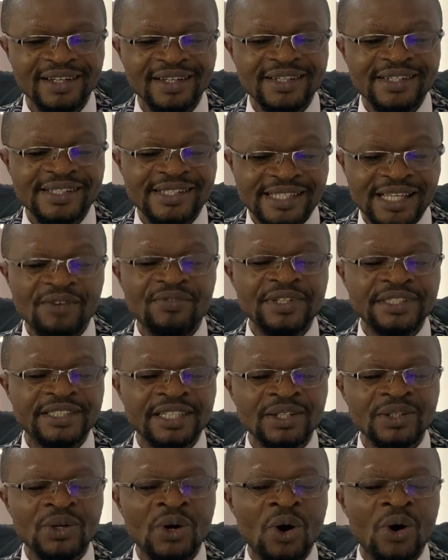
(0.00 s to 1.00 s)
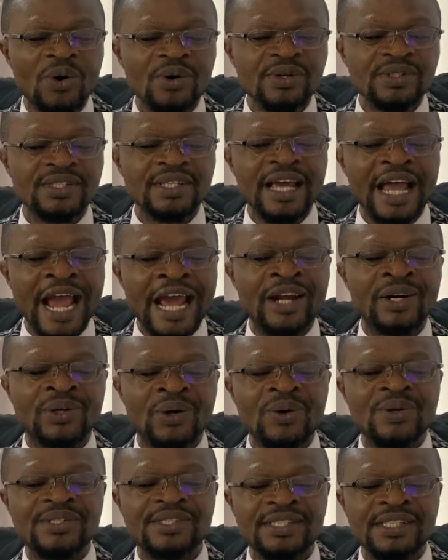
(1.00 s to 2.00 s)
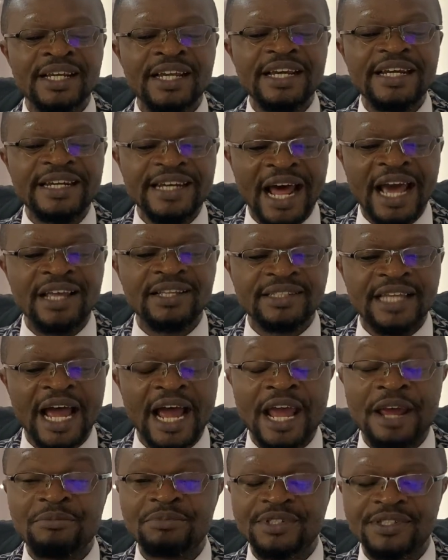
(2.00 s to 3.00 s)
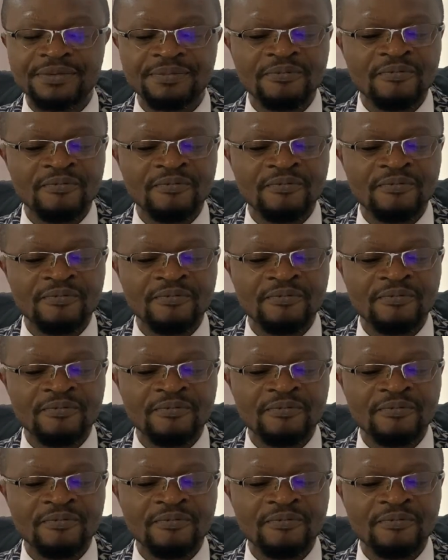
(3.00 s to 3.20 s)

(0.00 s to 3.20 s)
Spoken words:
17 goals and conceding 9 times.